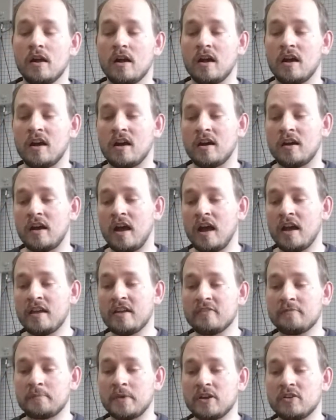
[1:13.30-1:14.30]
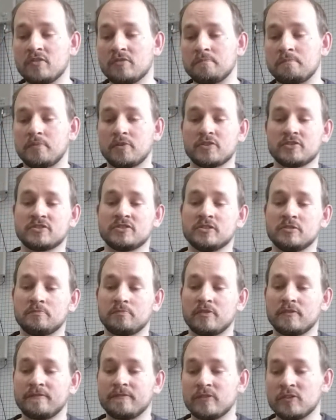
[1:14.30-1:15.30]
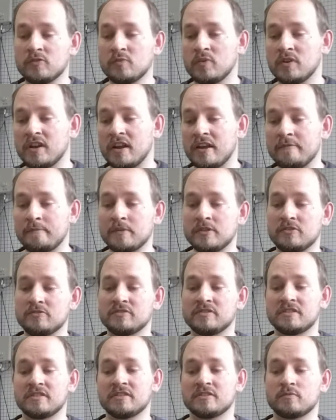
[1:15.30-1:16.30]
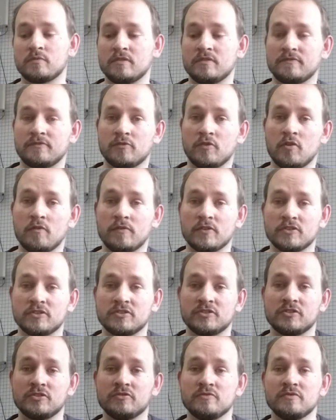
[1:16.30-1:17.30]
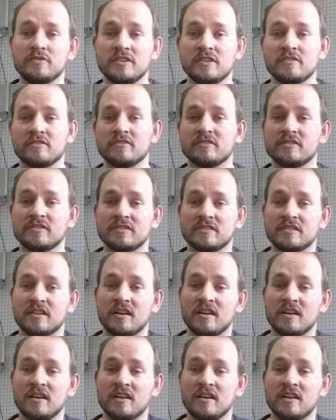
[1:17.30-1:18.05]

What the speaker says: I have my own personal preferred one. I've been using this one for over 2 years.